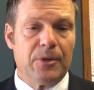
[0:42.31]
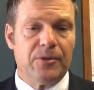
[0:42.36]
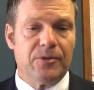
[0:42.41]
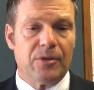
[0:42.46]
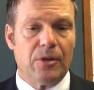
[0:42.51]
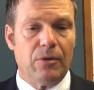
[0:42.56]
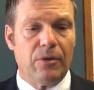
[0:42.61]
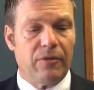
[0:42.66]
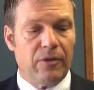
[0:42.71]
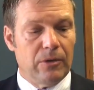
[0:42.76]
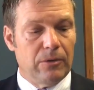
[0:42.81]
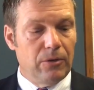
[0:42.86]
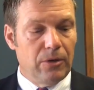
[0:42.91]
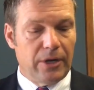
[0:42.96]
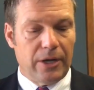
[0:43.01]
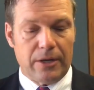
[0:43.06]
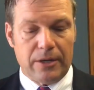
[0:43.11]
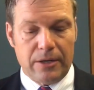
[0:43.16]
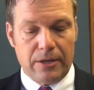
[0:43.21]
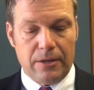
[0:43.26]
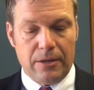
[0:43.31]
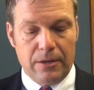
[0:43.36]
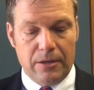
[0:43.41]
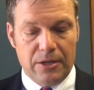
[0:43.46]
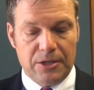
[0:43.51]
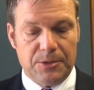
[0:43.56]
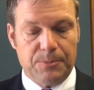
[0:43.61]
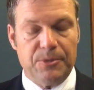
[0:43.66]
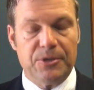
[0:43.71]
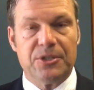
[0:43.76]
So if you look at the,
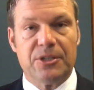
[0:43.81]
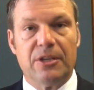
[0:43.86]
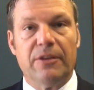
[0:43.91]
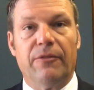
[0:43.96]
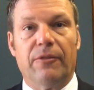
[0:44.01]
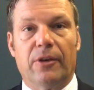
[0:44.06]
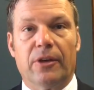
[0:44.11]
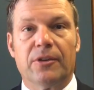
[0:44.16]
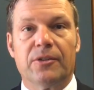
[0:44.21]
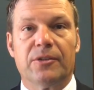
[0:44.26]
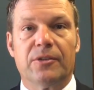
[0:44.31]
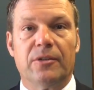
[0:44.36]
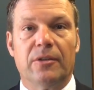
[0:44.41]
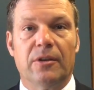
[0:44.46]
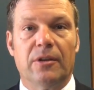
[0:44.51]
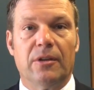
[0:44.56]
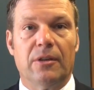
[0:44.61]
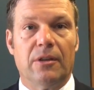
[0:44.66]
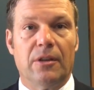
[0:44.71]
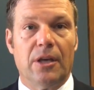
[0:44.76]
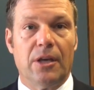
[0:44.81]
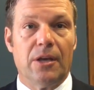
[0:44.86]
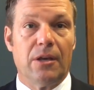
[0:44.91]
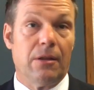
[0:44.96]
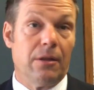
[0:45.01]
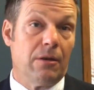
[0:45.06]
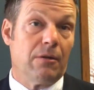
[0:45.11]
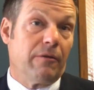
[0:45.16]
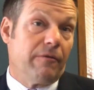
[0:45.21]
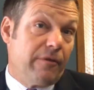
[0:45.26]
the specifics, they,
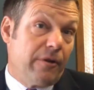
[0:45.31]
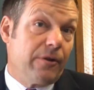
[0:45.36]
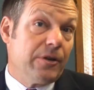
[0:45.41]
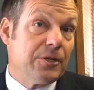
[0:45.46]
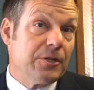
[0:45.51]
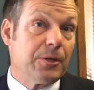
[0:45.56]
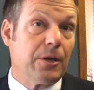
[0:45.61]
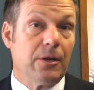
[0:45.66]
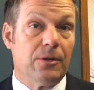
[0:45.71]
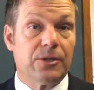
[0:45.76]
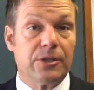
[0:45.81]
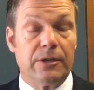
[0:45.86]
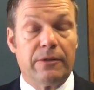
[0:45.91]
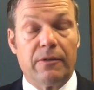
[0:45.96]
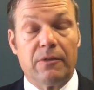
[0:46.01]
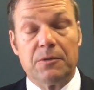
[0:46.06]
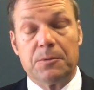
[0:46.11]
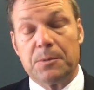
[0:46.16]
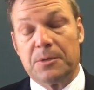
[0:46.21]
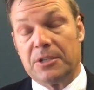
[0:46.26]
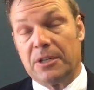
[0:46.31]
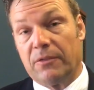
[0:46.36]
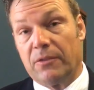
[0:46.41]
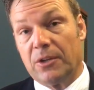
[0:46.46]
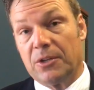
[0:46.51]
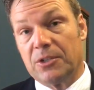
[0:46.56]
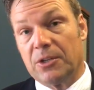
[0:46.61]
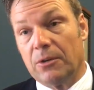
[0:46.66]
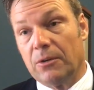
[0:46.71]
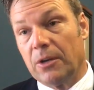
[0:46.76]
they're very conservative
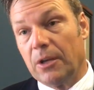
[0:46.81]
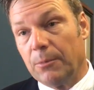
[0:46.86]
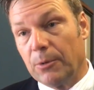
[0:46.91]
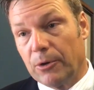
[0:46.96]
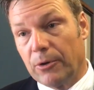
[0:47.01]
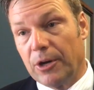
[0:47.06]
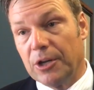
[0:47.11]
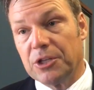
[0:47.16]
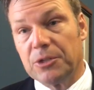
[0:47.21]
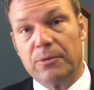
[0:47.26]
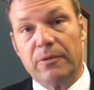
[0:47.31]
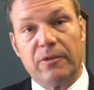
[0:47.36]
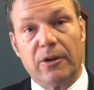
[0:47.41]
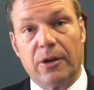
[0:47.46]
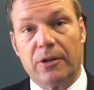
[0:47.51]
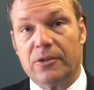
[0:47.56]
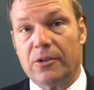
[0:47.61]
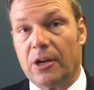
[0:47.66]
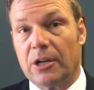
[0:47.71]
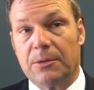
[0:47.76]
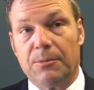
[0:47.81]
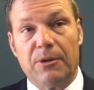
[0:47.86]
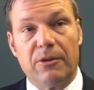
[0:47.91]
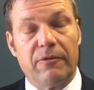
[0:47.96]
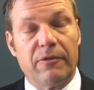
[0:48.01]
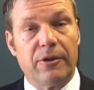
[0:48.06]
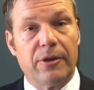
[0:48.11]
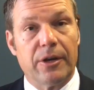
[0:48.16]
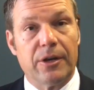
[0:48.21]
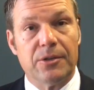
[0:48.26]
specific. So immigration, we've already talked
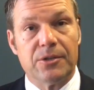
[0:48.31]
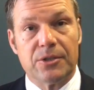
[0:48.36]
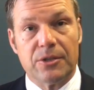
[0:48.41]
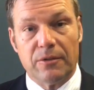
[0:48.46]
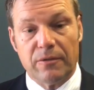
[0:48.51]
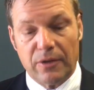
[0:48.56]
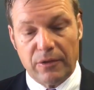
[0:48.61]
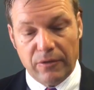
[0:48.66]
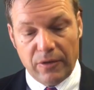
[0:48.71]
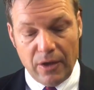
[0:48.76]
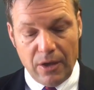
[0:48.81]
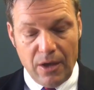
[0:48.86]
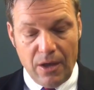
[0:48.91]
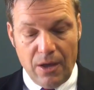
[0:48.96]
about, very conservative.